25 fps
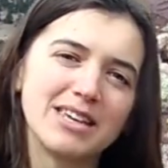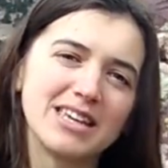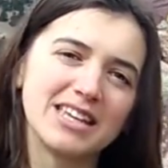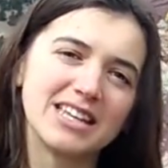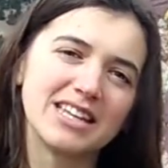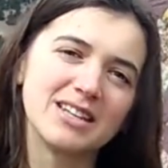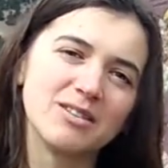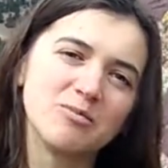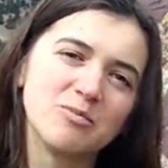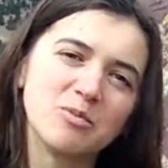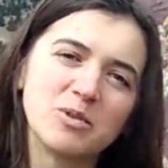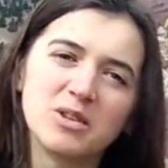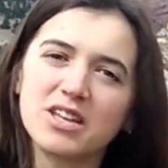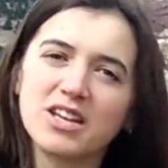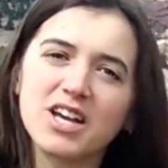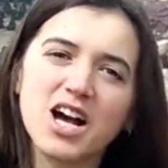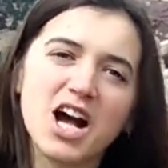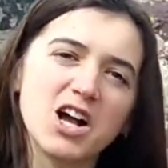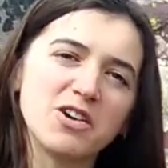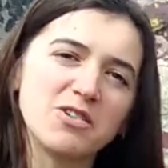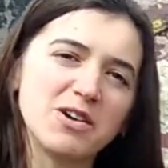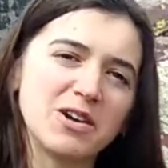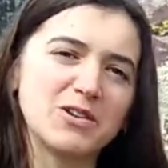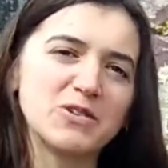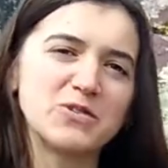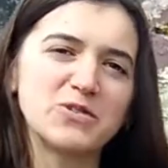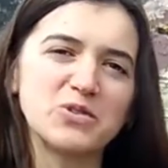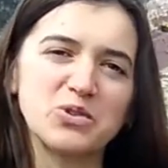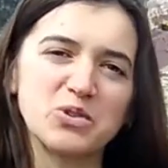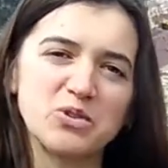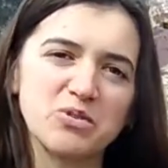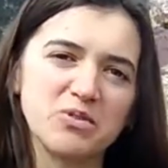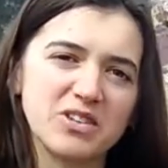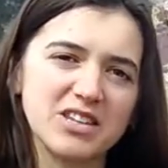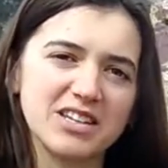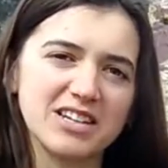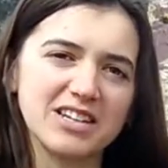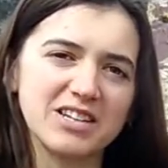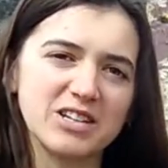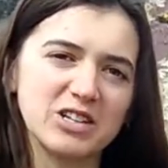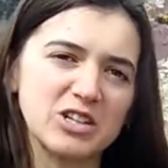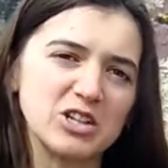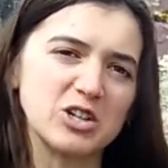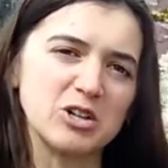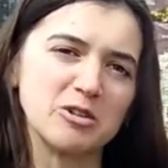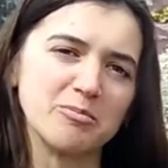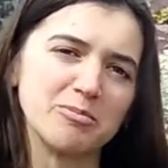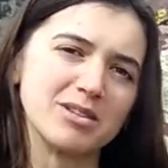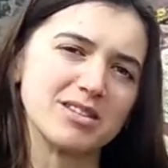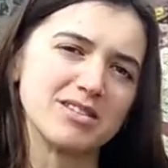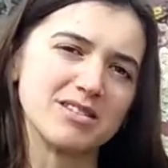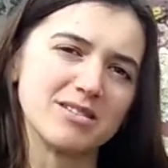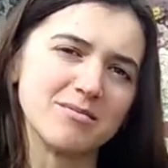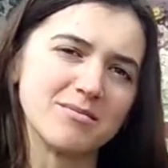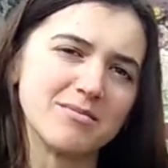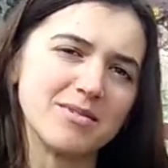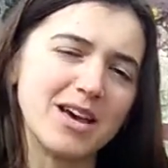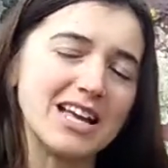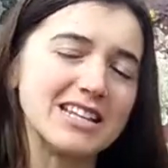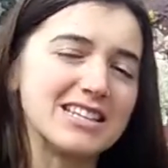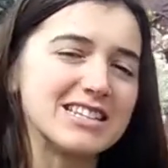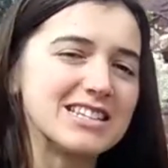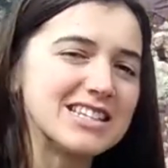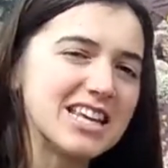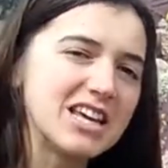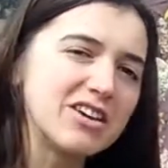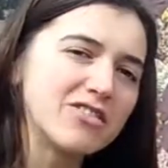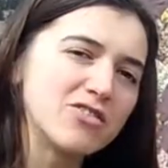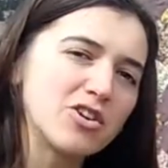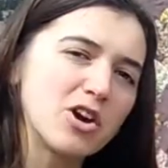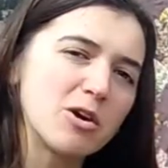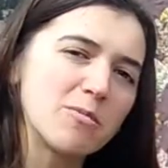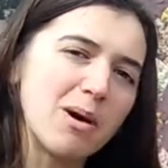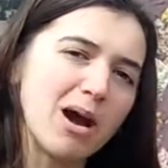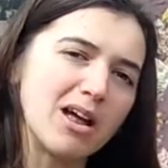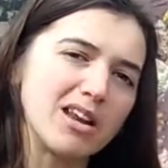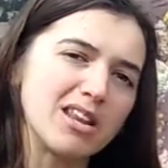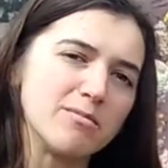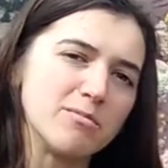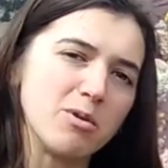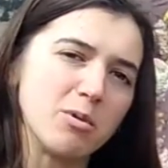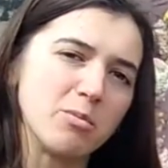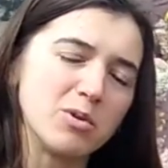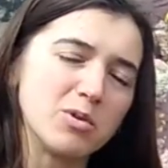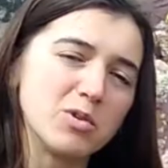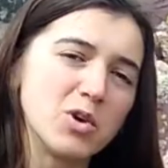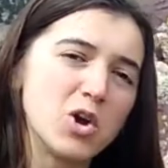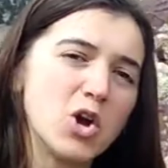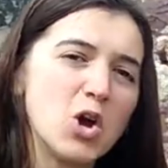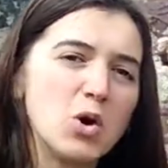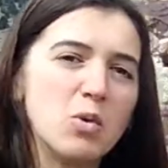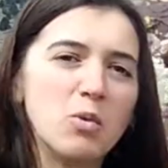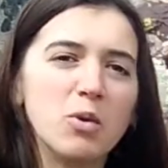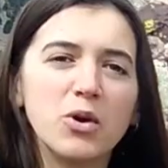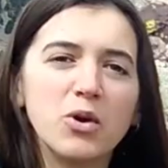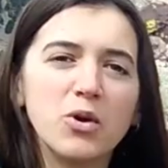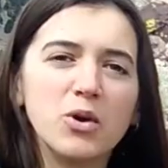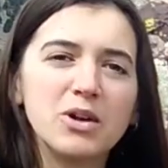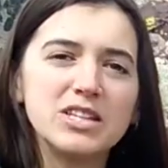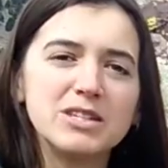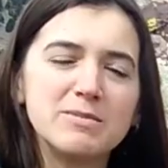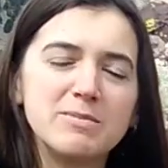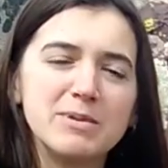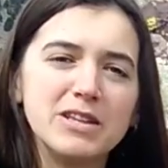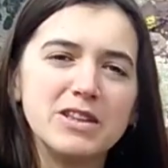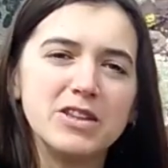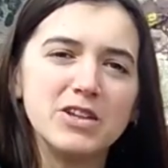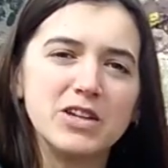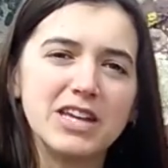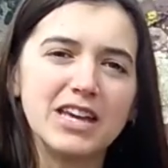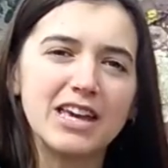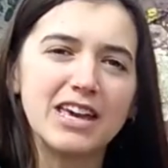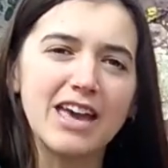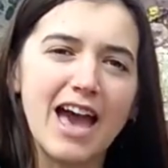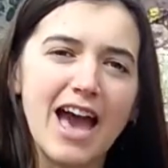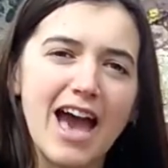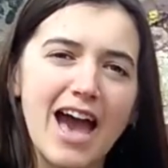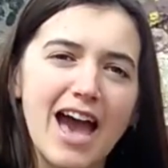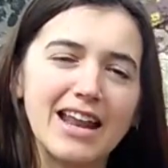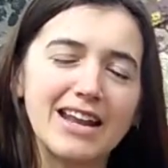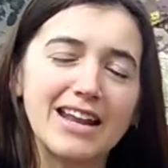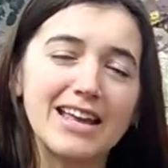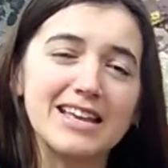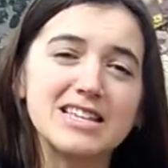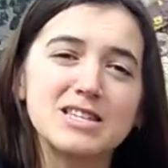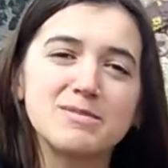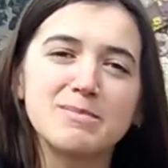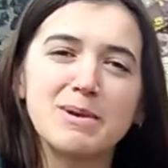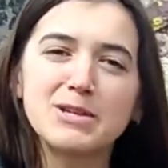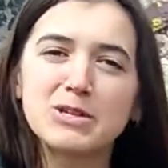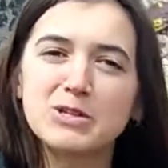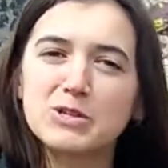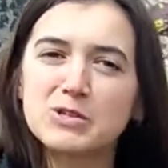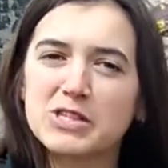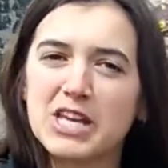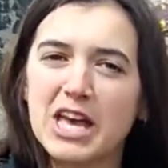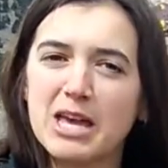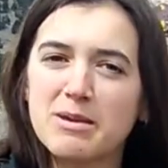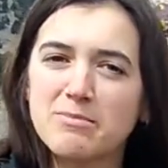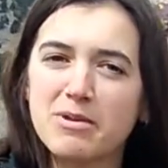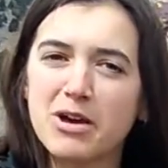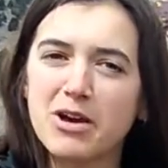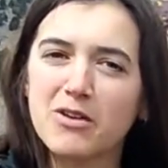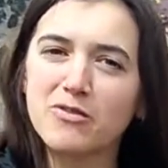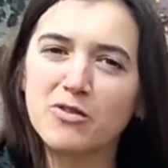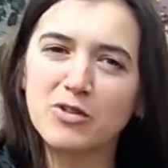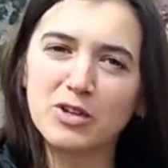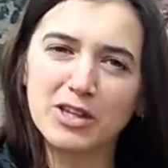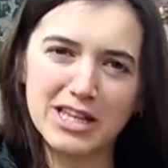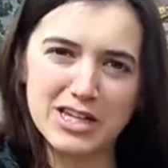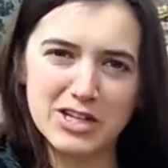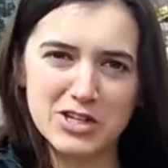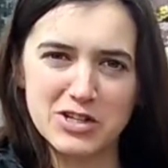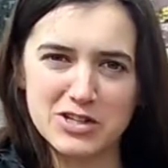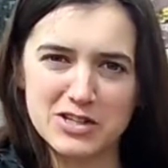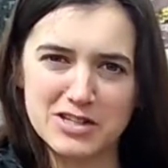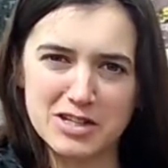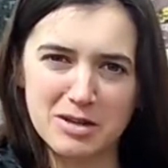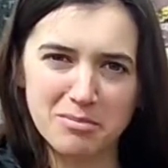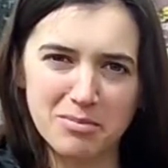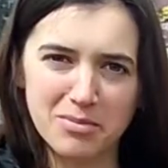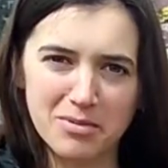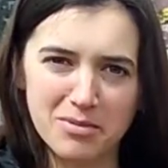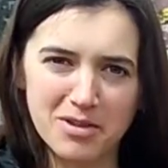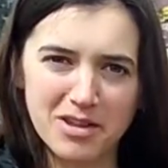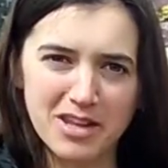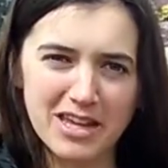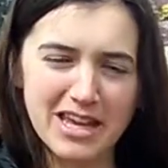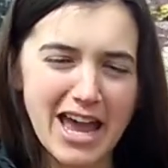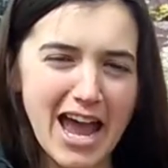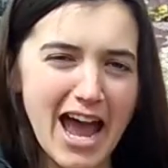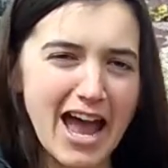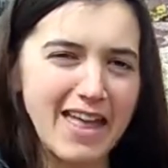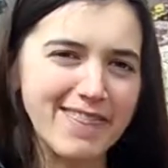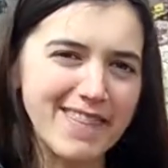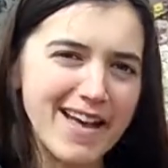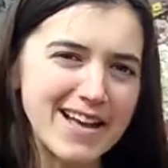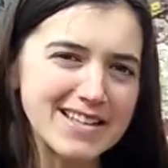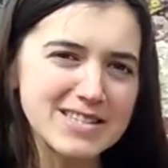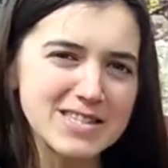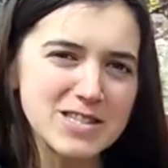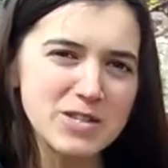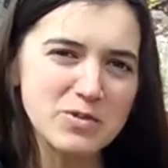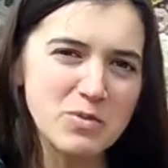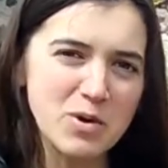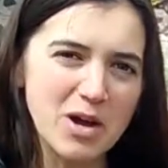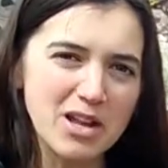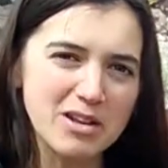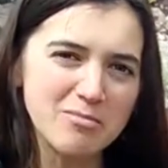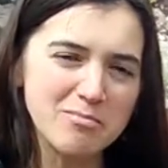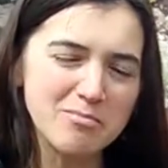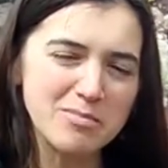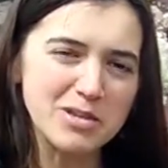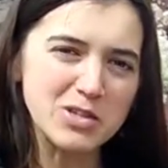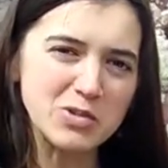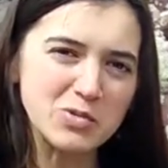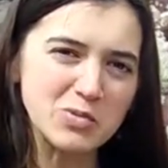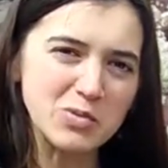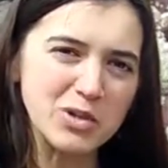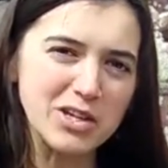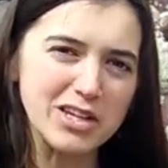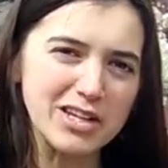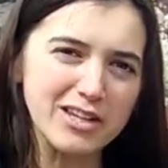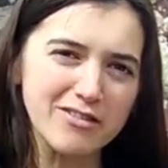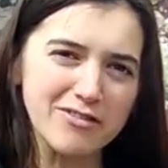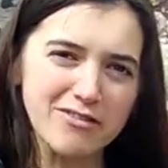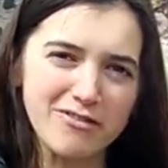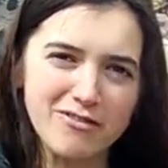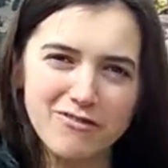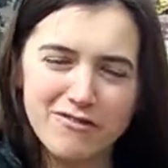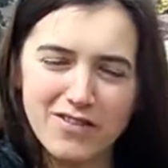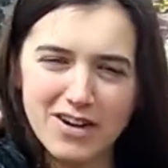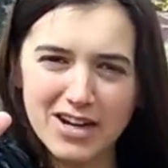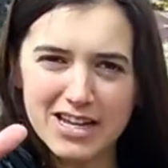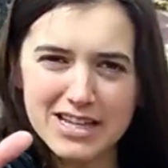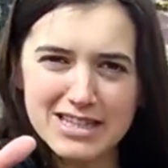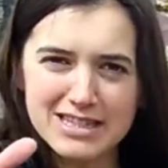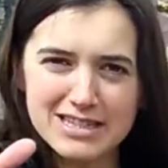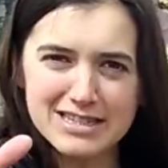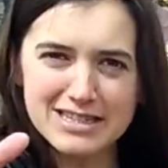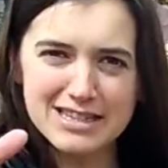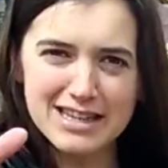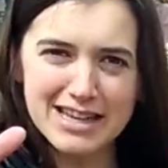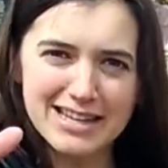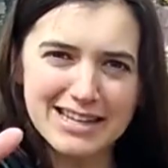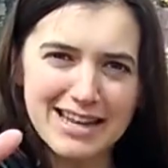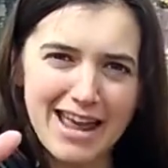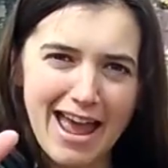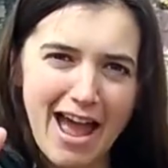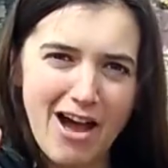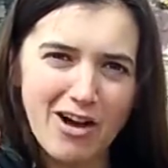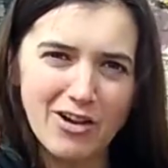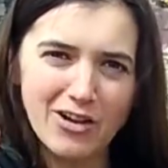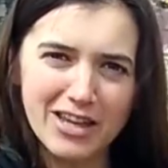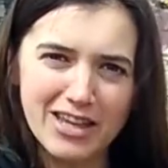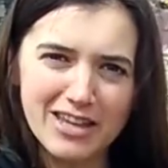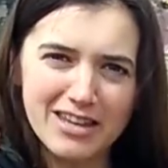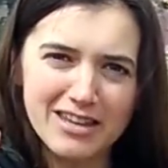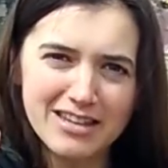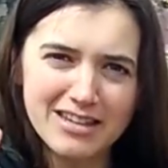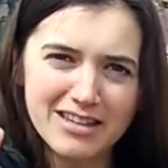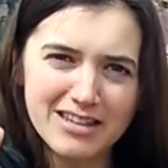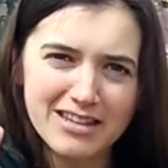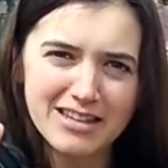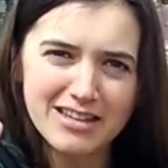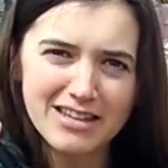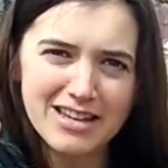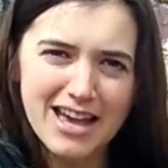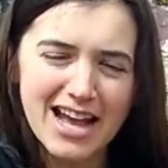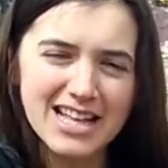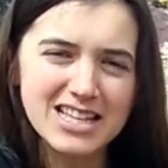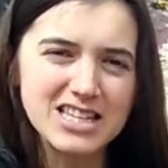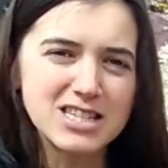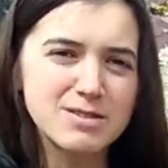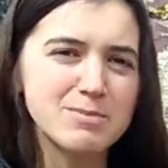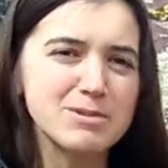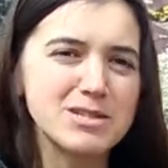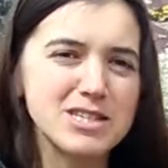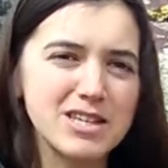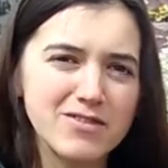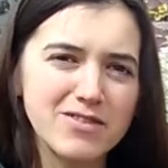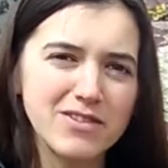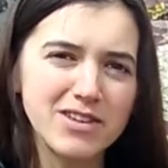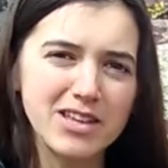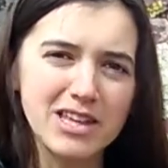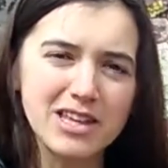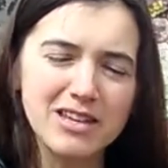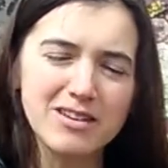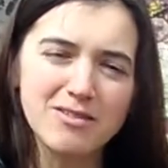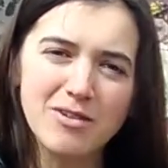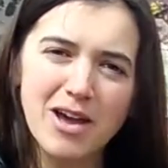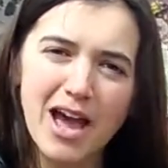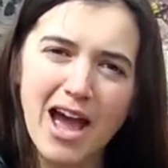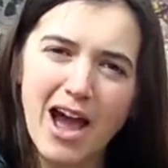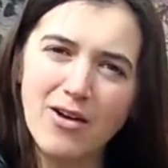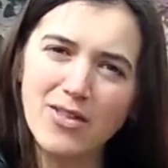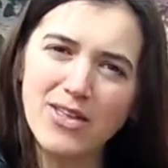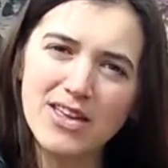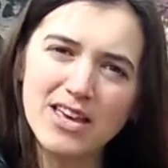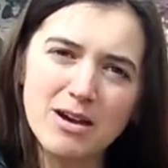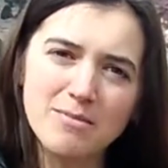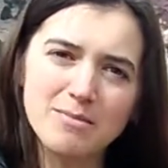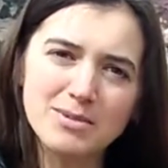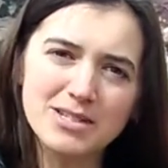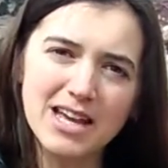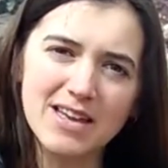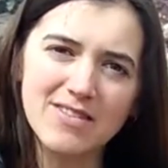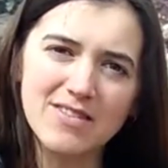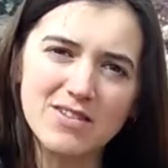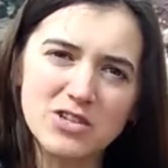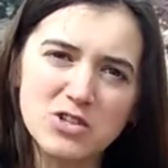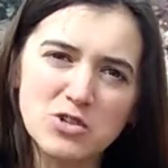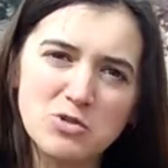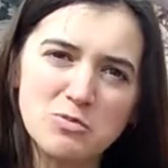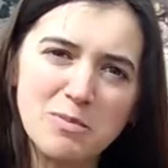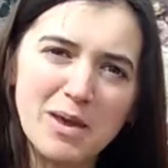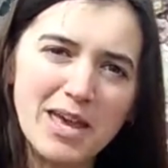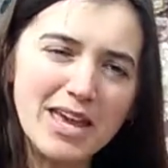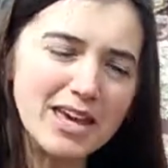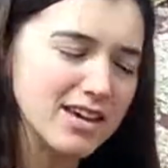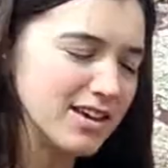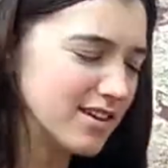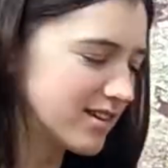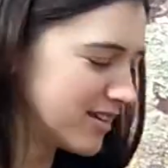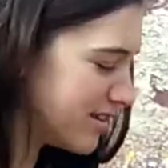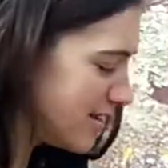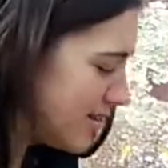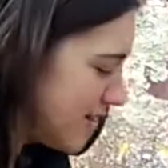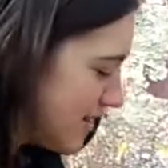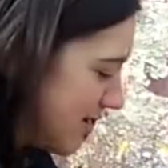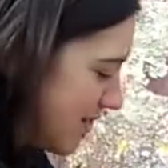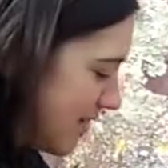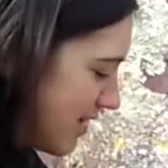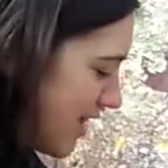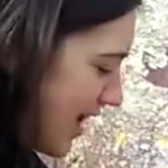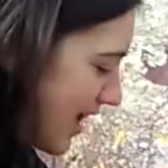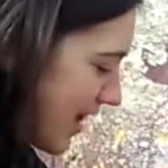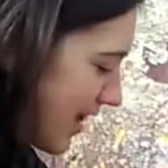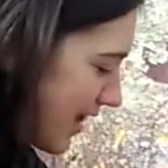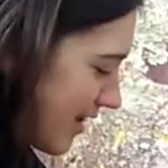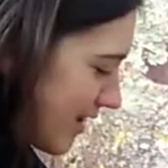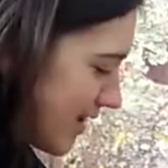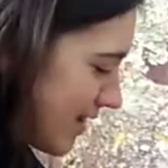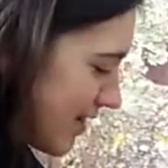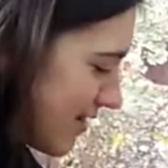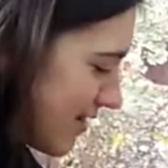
Mackinnon with the Colorado School of Clinical Herbalism, and today for our botany moment we're going to be looking at a special type of relationship, and that's the one between fungus and algae, and specifically how they come together to make lichen.